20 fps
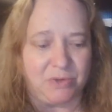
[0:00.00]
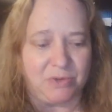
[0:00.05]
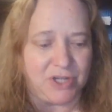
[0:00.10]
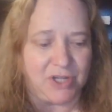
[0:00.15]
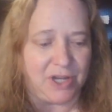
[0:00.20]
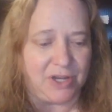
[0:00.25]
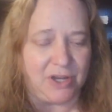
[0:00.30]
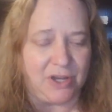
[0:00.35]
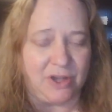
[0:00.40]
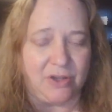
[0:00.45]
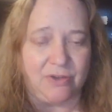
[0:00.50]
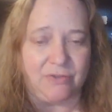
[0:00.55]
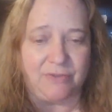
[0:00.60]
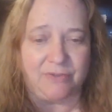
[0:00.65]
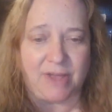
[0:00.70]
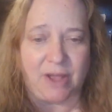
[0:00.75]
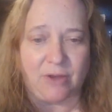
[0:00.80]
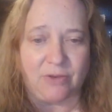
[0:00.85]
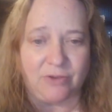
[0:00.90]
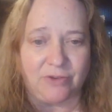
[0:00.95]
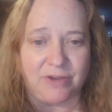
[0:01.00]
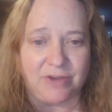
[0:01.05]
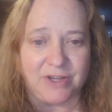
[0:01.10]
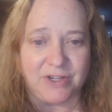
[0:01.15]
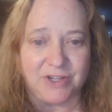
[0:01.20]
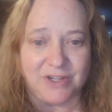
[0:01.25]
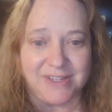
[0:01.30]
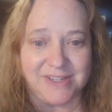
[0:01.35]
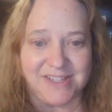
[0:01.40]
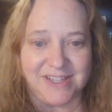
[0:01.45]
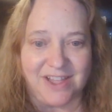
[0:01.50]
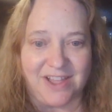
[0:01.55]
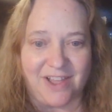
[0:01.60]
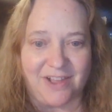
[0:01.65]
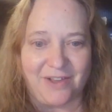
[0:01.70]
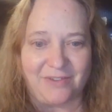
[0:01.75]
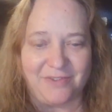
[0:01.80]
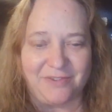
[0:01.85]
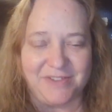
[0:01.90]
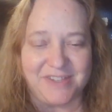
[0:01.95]
which I know Valkyrie just
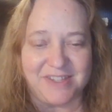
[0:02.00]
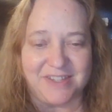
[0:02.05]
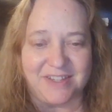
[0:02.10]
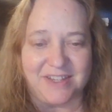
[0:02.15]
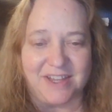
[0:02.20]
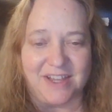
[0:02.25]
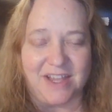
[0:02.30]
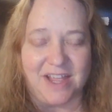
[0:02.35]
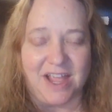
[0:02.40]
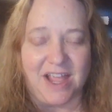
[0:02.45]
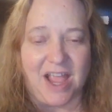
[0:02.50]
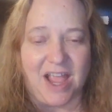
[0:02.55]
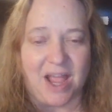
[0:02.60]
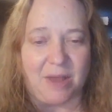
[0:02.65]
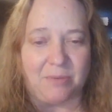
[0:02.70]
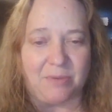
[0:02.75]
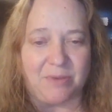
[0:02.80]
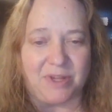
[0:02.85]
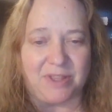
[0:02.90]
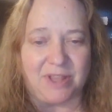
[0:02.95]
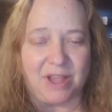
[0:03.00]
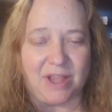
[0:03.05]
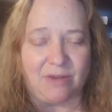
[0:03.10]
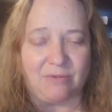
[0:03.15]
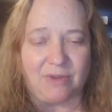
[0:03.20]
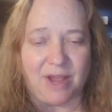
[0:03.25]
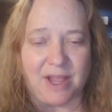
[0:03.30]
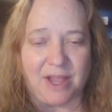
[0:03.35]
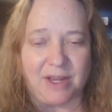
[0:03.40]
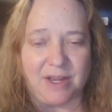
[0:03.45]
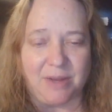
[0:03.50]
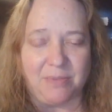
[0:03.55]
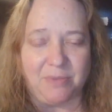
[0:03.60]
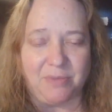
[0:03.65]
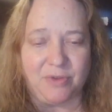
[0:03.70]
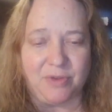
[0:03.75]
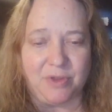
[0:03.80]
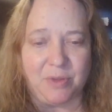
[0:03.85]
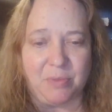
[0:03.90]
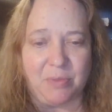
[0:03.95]
loves, and bring that right up
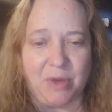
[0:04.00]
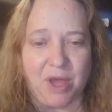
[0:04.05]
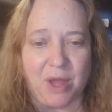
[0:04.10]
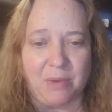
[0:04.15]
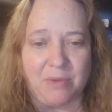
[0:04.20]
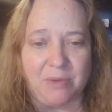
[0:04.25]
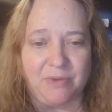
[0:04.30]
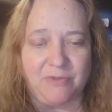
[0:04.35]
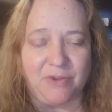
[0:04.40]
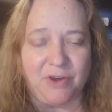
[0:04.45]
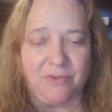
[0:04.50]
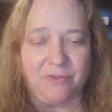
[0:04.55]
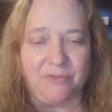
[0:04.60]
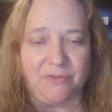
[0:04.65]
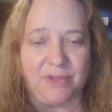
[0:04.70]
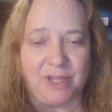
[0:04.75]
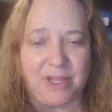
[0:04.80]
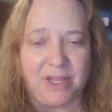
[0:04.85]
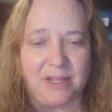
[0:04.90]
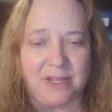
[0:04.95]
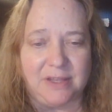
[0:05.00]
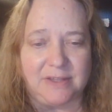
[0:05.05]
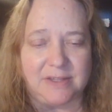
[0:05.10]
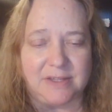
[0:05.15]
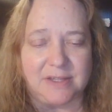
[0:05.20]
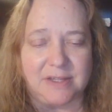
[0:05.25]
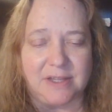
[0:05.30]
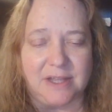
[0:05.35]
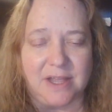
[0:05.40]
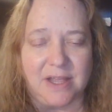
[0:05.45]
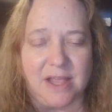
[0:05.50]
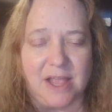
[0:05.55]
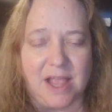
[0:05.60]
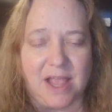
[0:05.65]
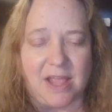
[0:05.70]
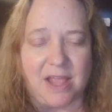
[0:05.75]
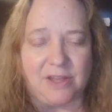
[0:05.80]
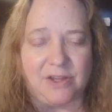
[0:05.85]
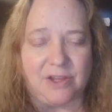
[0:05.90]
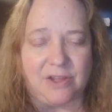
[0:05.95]
through the bottom of our feet.
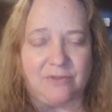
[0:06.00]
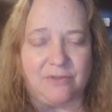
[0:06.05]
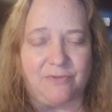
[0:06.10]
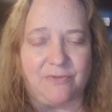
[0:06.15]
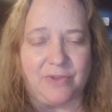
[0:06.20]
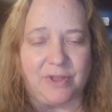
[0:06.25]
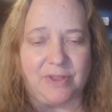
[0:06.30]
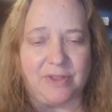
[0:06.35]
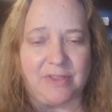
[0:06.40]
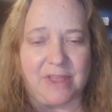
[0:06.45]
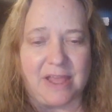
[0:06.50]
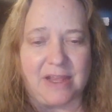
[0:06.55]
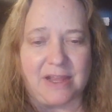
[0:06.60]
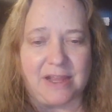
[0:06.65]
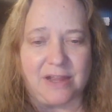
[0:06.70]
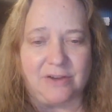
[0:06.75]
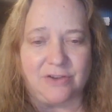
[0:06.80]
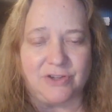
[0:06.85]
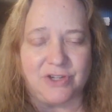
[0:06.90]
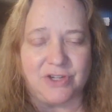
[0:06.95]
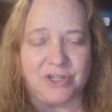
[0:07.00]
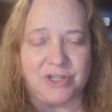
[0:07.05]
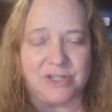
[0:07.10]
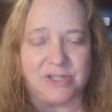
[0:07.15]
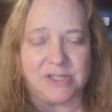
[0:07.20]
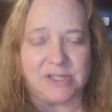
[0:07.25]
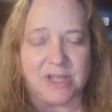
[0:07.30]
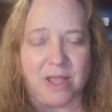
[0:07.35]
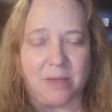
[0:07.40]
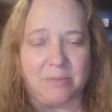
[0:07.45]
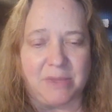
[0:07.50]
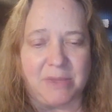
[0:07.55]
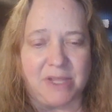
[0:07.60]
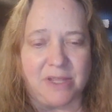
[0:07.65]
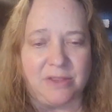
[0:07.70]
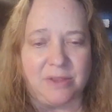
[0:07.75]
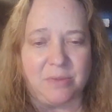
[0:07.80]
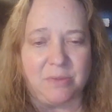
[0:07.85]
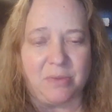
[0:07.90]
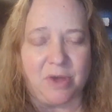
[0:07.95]
And you can feel that energy just coming
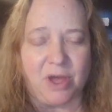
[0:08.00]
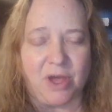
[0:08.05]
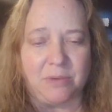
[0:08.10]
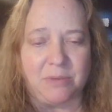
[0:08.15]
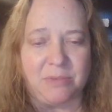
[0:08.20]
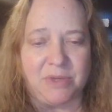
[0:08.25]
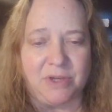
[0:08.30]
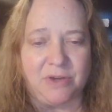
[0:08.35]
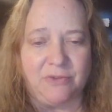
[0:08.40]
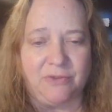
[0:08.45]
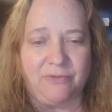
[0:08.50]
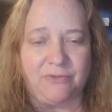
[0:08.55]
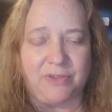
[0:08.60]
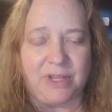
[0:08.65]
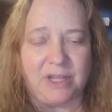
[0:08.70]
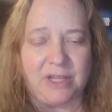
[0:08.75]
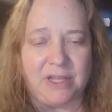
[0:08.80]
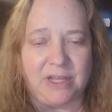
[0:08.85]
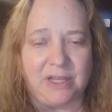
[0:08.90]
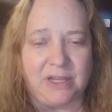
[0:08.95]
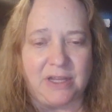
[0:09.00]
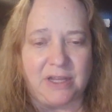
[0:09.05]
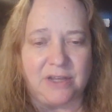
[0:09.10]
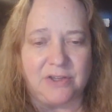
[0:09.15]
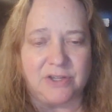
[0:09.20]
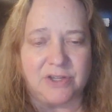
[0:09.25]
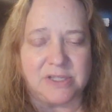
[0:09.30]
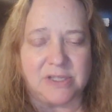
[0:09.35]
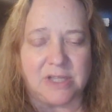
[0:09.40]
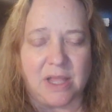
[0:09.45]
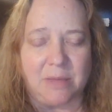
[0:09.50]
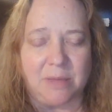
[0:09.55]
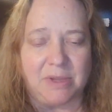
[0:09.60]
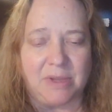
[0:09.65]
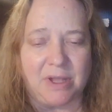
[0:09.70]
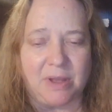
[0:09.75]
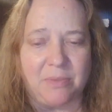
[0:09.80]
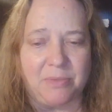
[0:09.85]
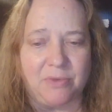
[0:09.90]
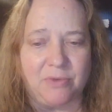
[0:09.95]
in the bottom of your feet and just
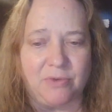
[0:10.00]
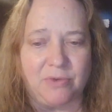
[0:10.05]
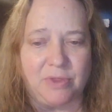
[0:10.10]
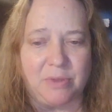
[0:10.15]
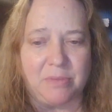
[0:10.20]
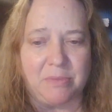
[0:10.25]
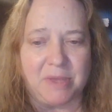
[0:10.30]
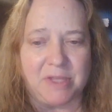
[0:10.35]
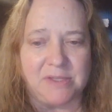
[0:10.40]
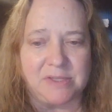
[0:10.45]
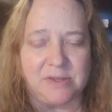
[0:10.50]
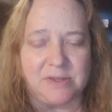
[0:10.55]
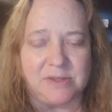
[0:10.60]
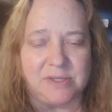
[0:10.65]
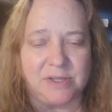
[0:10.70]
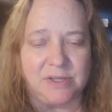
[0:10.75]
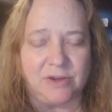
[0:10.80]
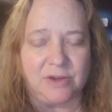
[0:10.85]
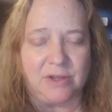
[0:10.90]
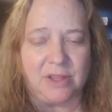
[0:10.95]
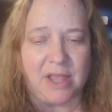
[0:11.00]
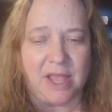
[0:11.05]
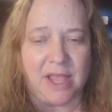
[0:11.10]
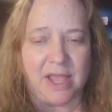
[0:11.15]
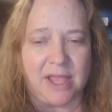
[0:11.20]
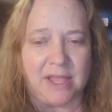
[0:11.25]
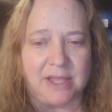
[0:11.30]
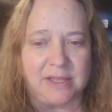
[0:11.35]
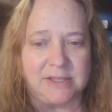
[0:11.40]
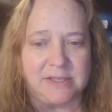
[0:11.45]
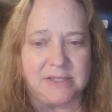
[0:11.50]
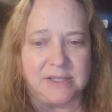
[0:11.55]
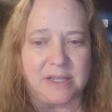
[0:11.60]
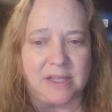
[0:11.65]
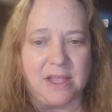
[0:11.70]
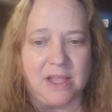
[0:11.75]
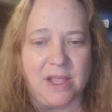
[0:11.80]
coming up through the muscles of your legs